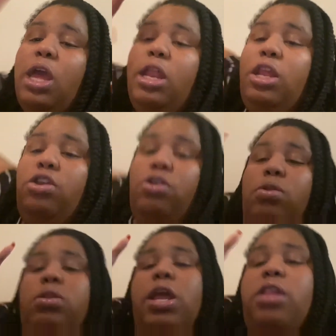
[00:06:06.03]
then
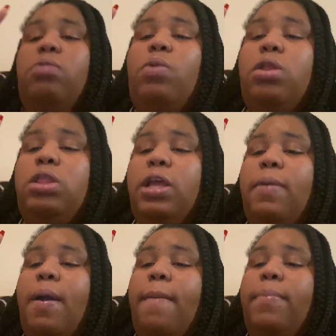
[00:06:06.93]
that's one thing
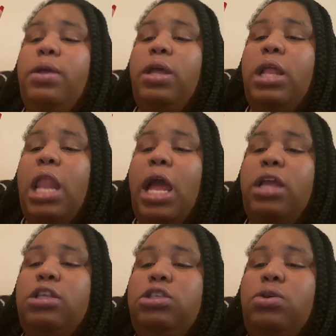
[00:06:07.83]
about booking
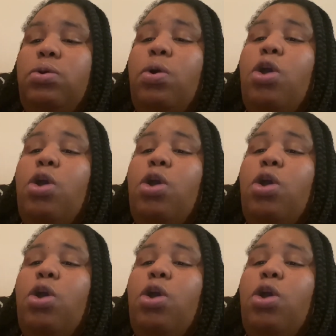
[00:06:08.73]
clients too.